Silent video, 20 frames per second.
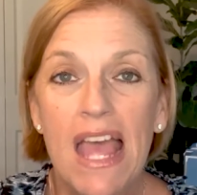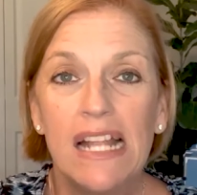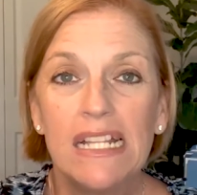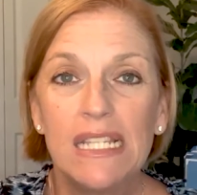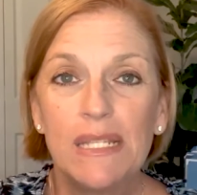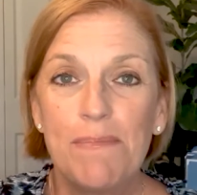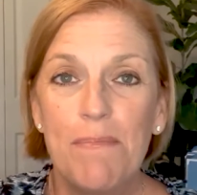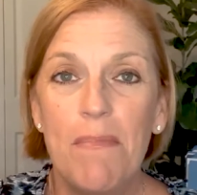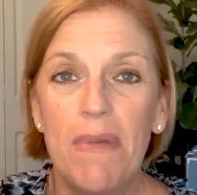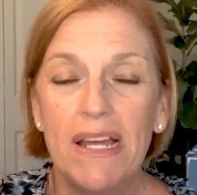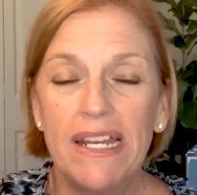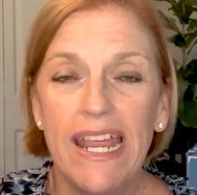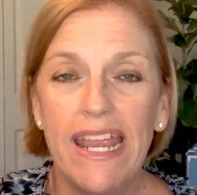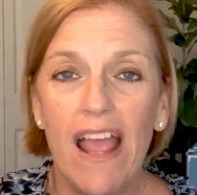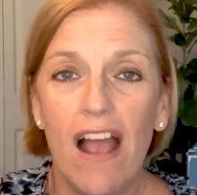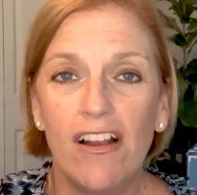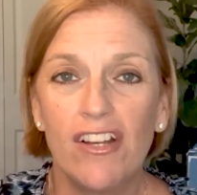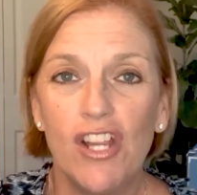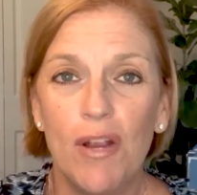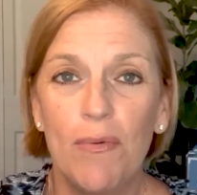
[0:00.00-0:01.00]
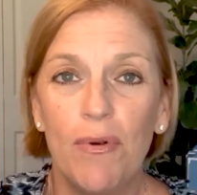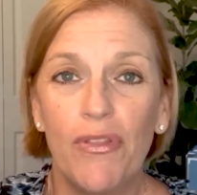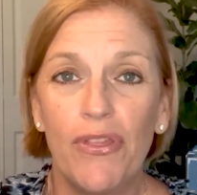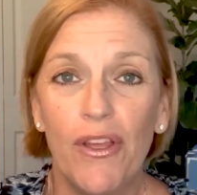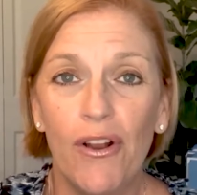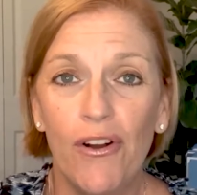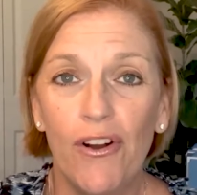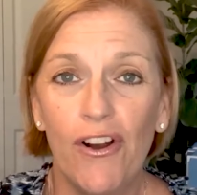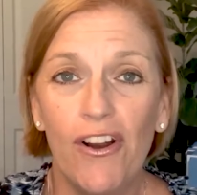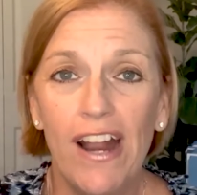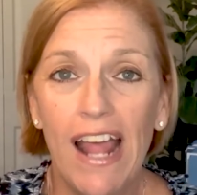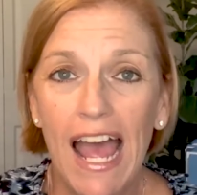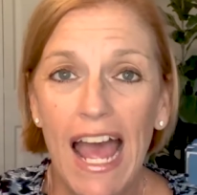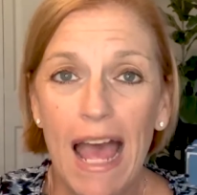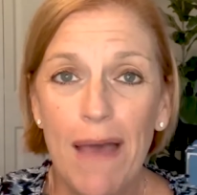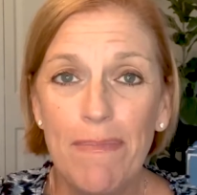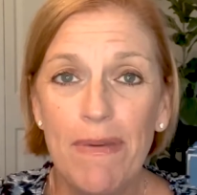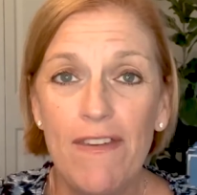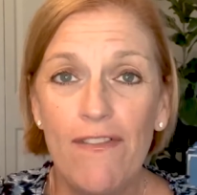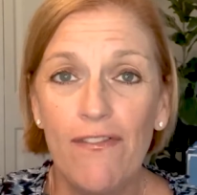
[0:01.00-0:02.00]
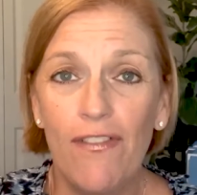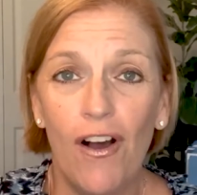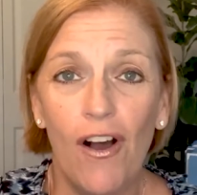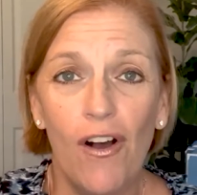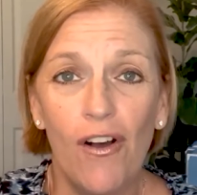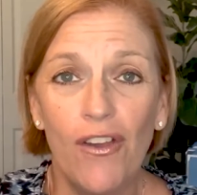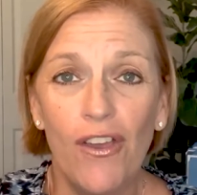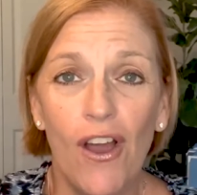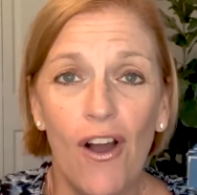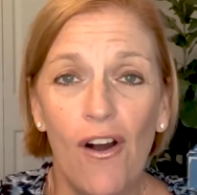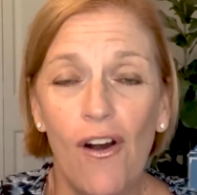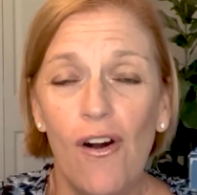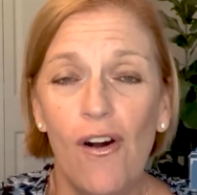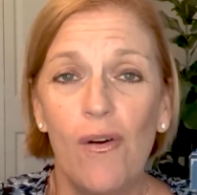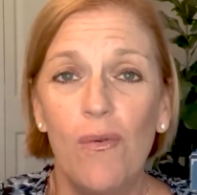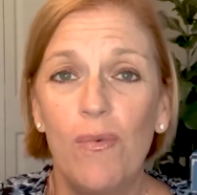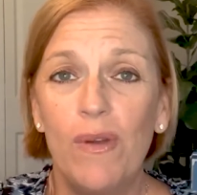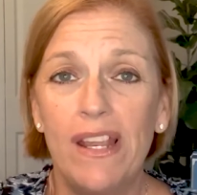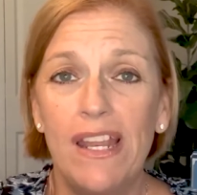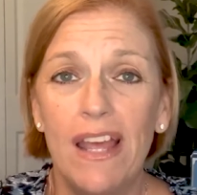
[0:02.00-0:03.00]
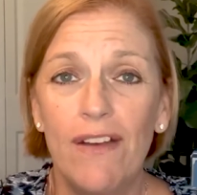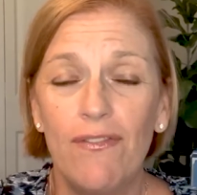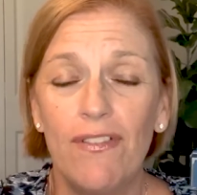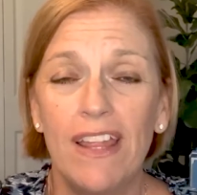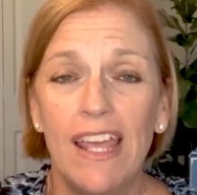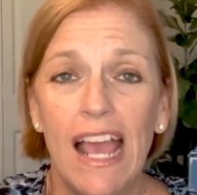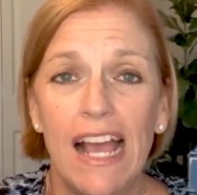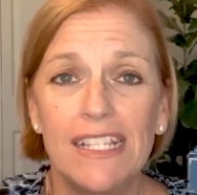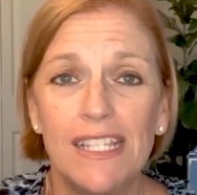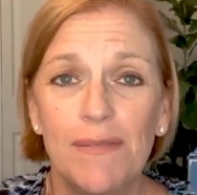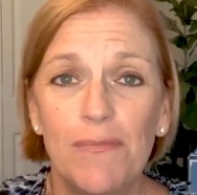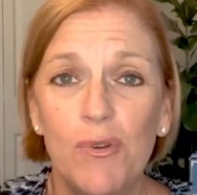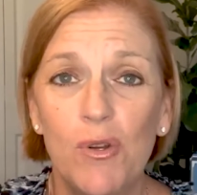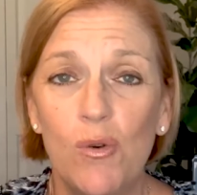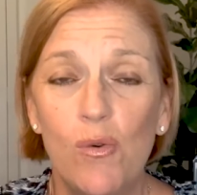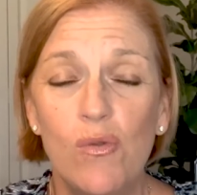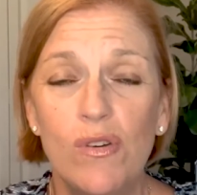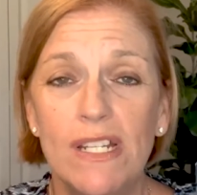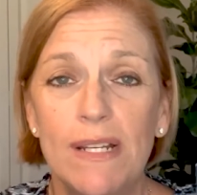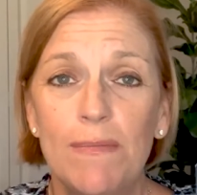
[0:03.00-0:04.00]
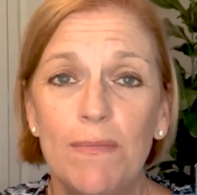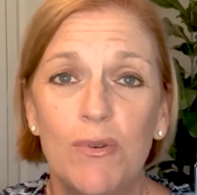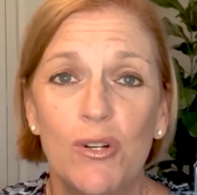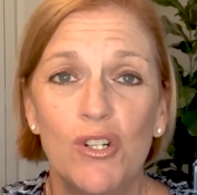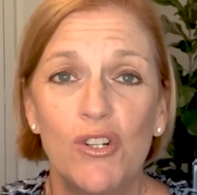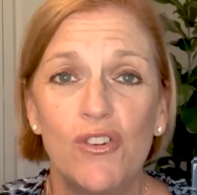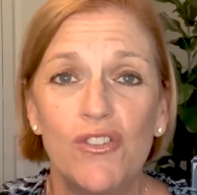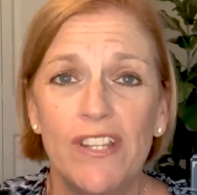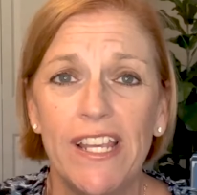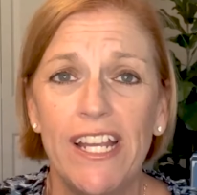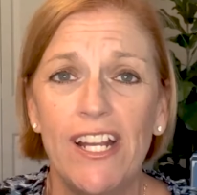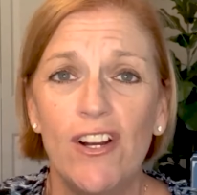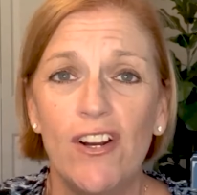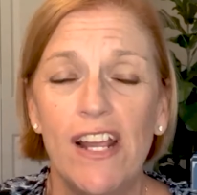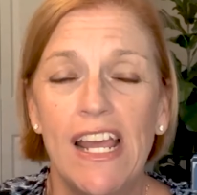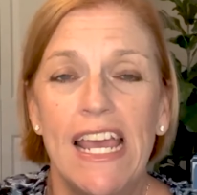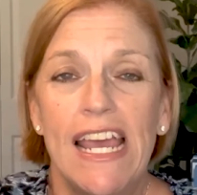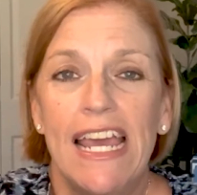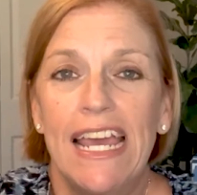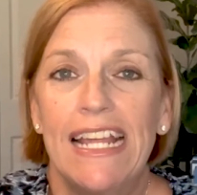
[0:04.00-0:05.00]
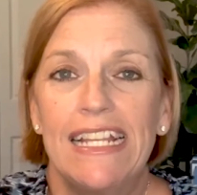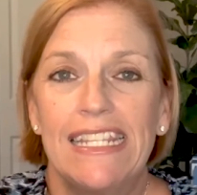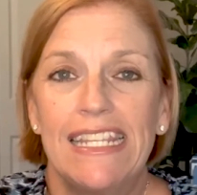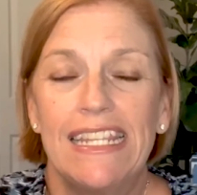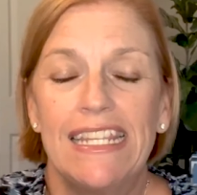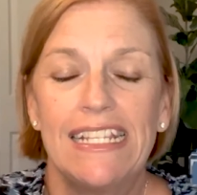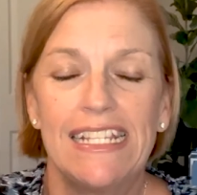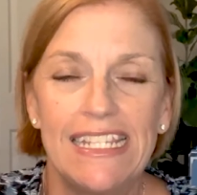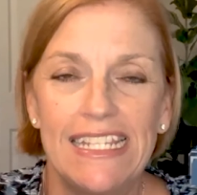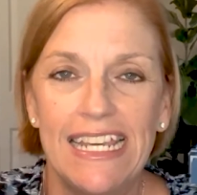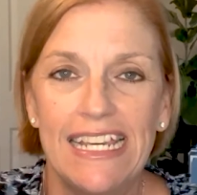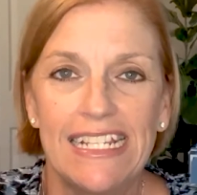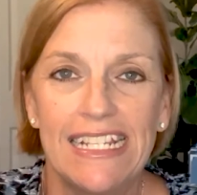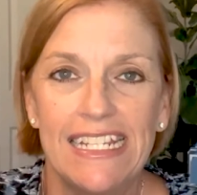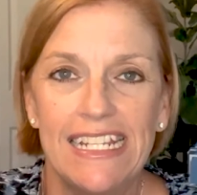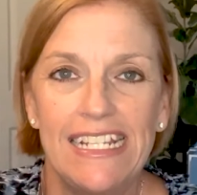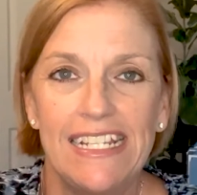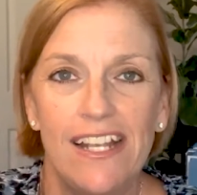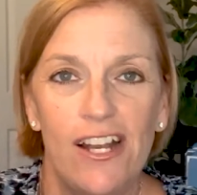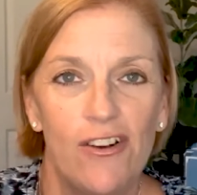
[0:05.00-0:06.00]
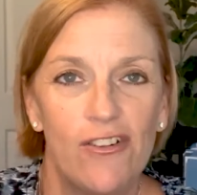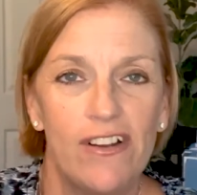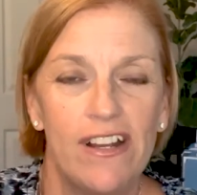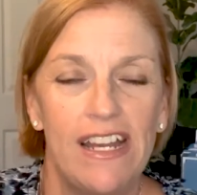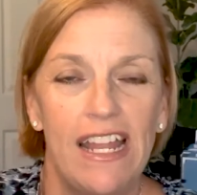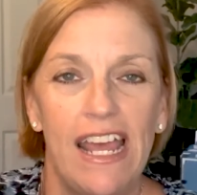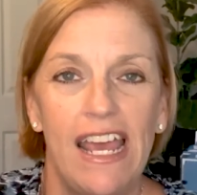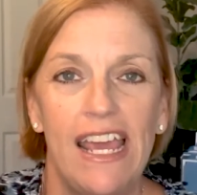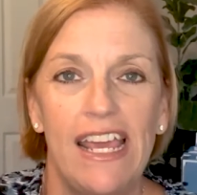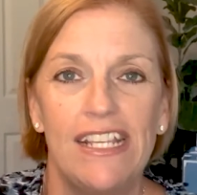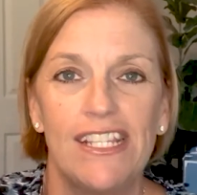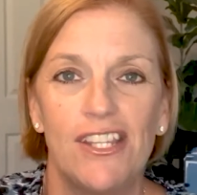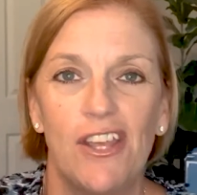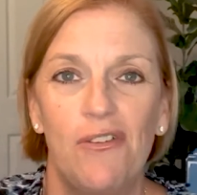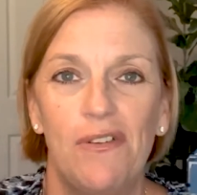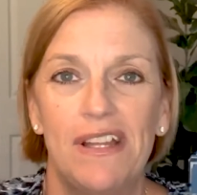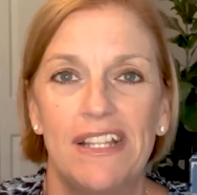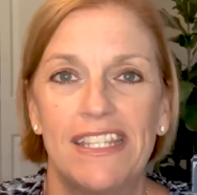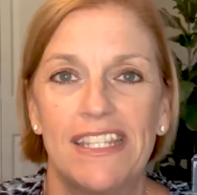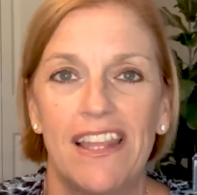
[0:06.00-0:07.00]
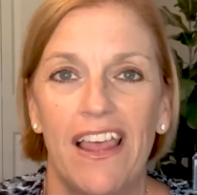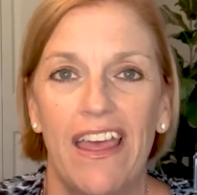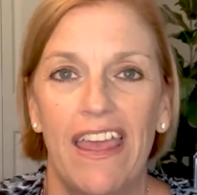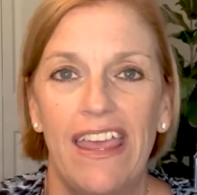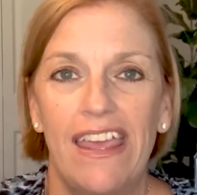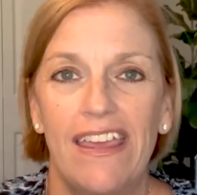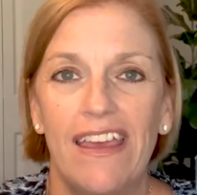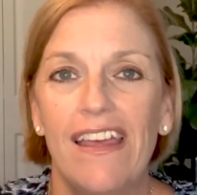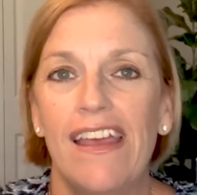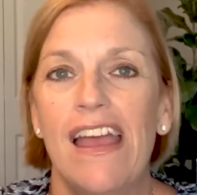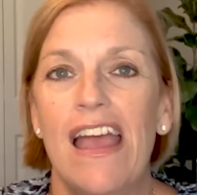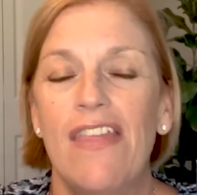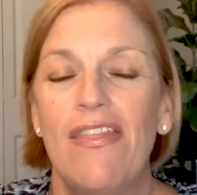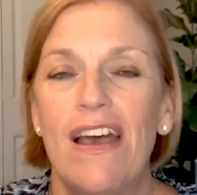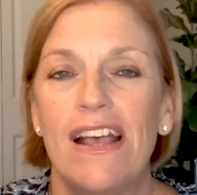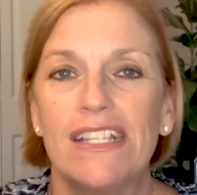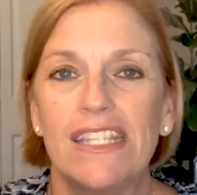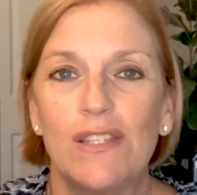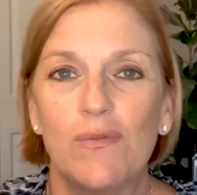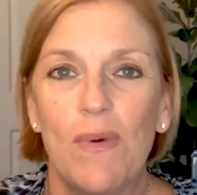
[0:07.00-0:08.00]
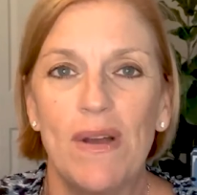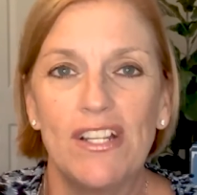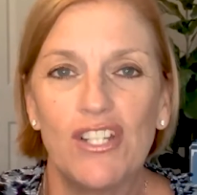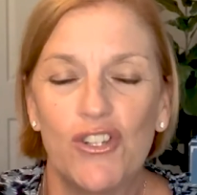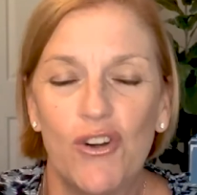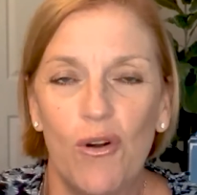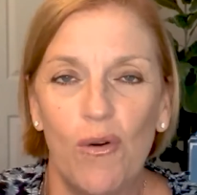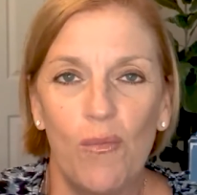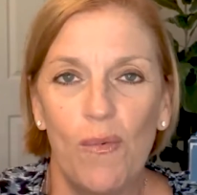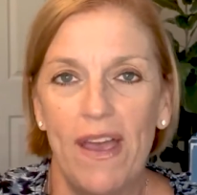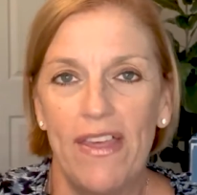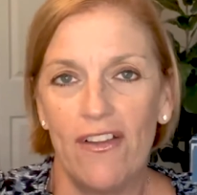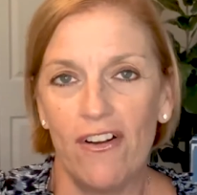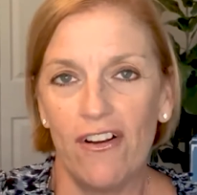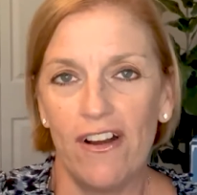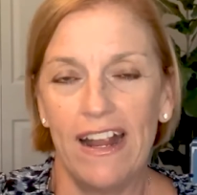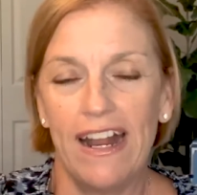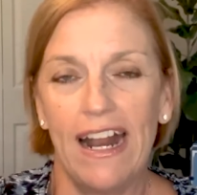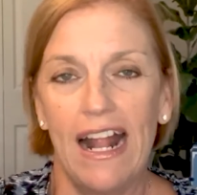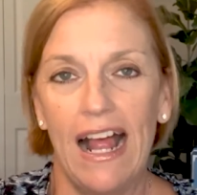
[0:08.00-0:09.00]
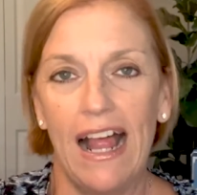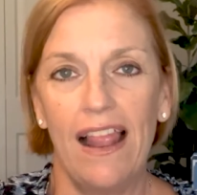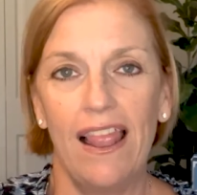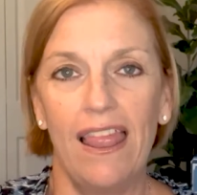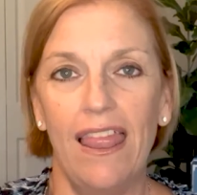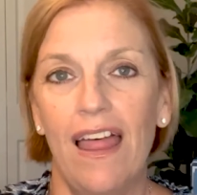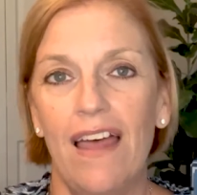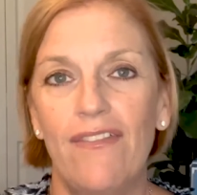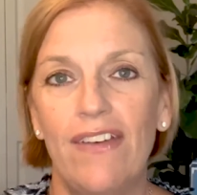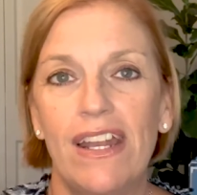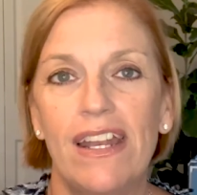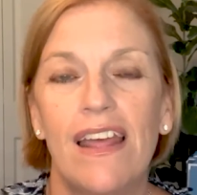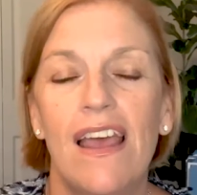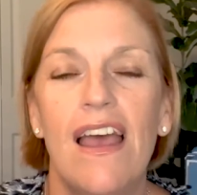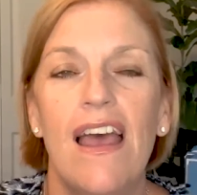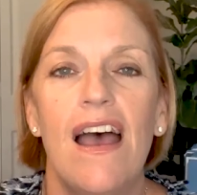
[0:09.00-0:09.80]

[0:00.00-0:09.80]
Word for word: It's Monday, October third. Happy fall, y'all. We definitely got some cool temperatures here. It's in the sixties here today, so it's like that sweatshirt weather, and I love it.